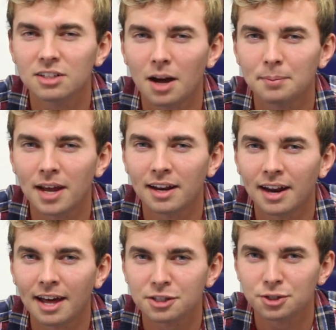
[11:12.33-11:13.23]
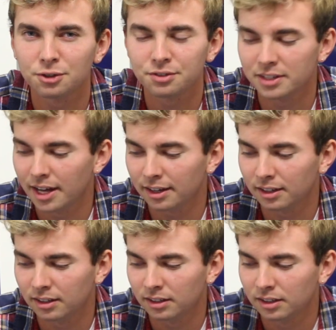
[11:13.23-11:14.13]
top 10 at nationals for
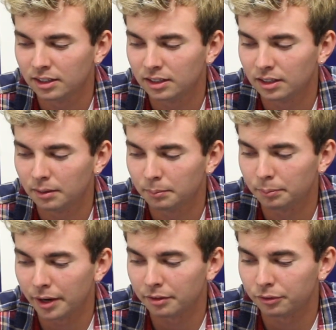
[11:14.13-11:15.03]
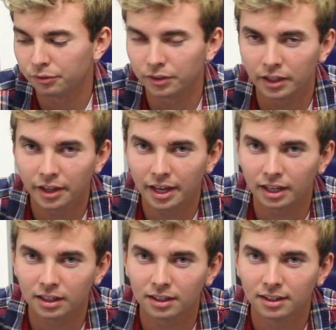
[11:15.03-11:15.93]
DECA, but I feel
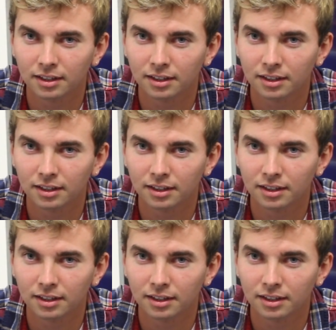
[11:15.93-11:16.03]
like